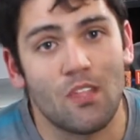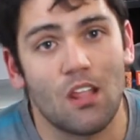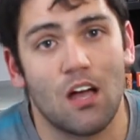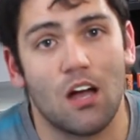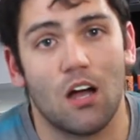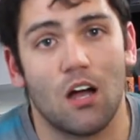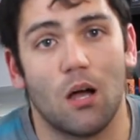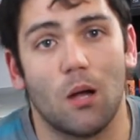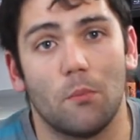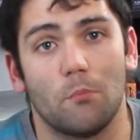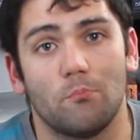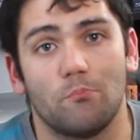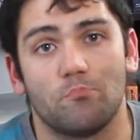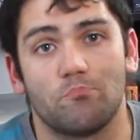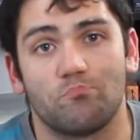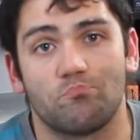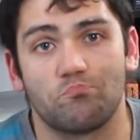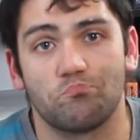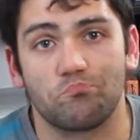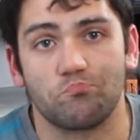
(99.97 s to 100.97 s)

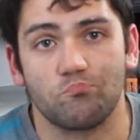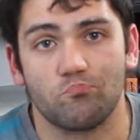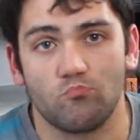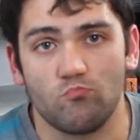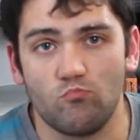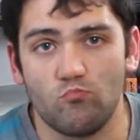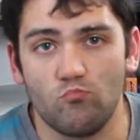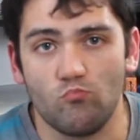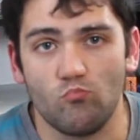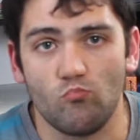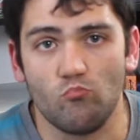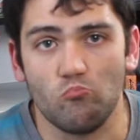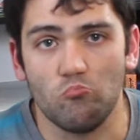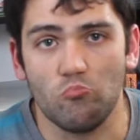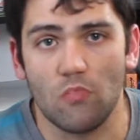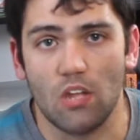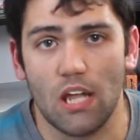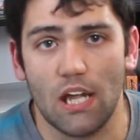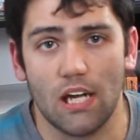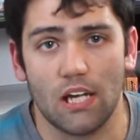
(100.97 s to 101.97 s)

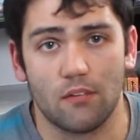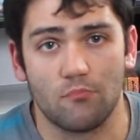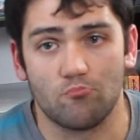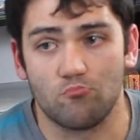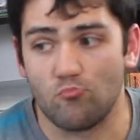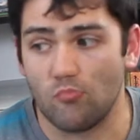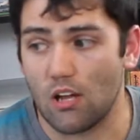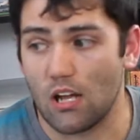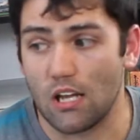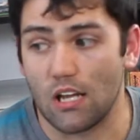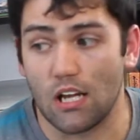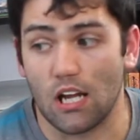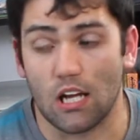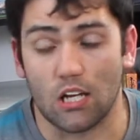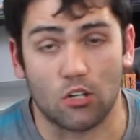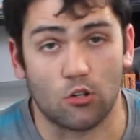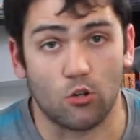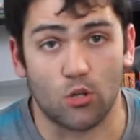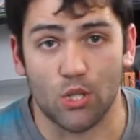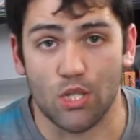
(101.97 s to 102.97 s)
And
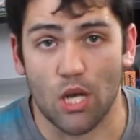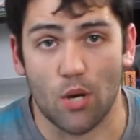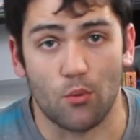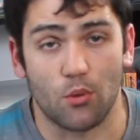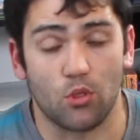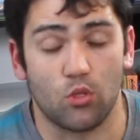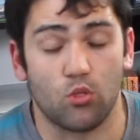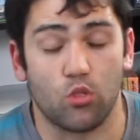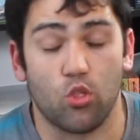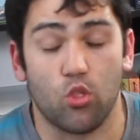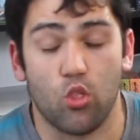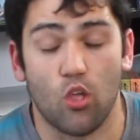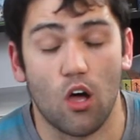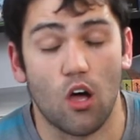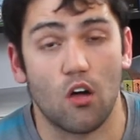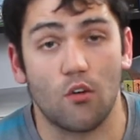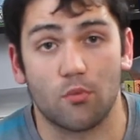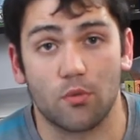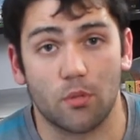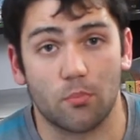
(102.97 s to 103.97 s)
of course I would
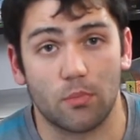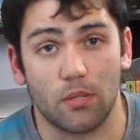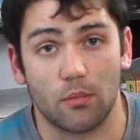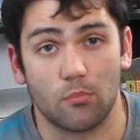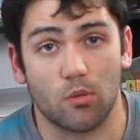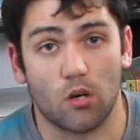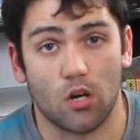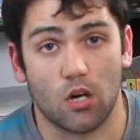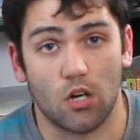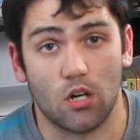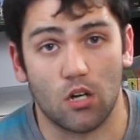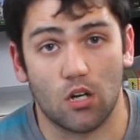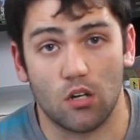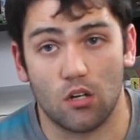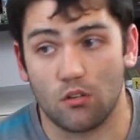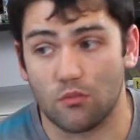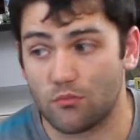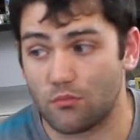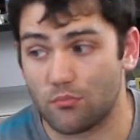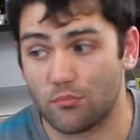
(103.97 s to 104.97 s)
love to be part
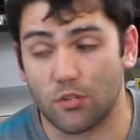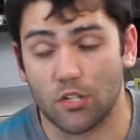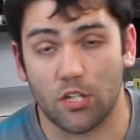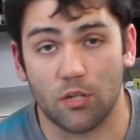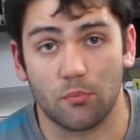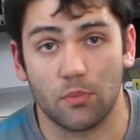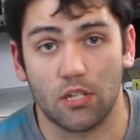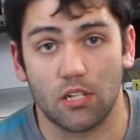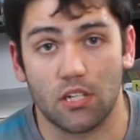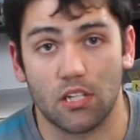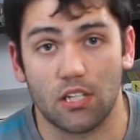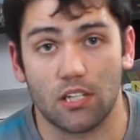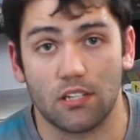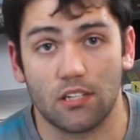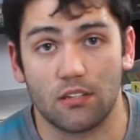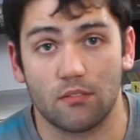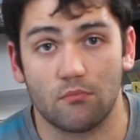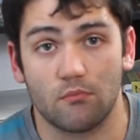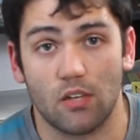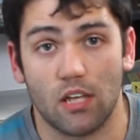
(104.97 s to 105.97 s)
of the
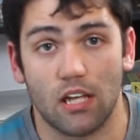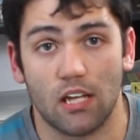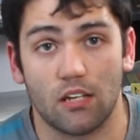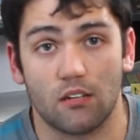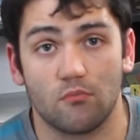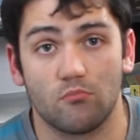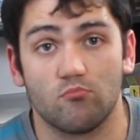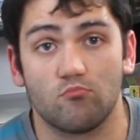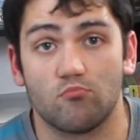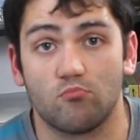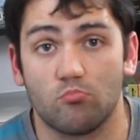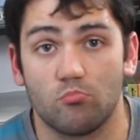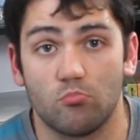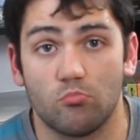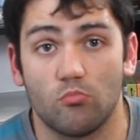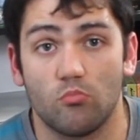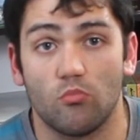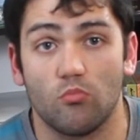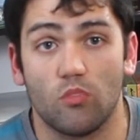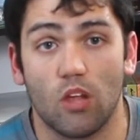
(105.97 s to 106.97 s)
community, and
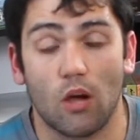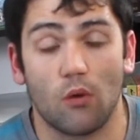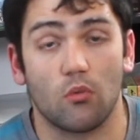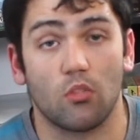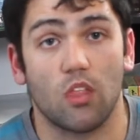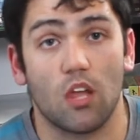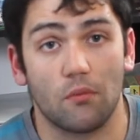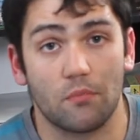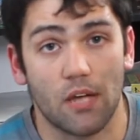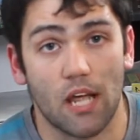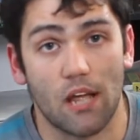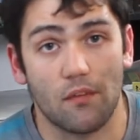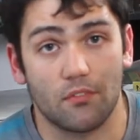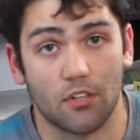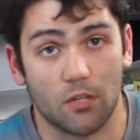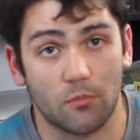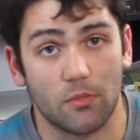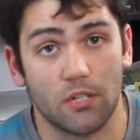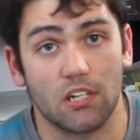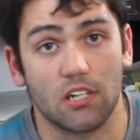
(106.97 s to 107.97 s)
I would love to have the
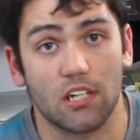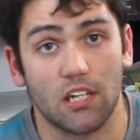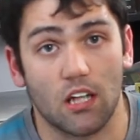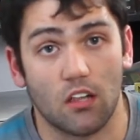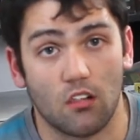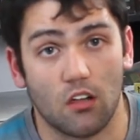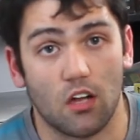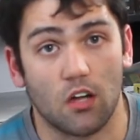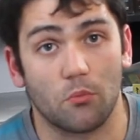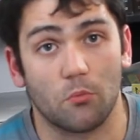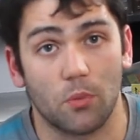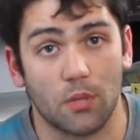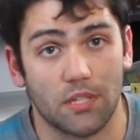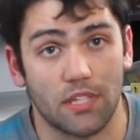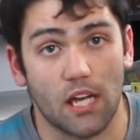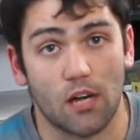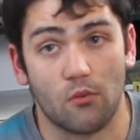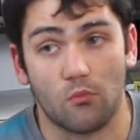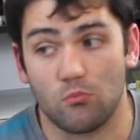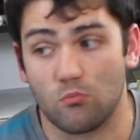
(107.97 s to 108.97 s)
community along with
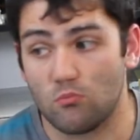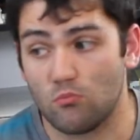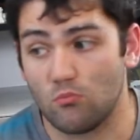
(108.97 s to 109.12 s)
that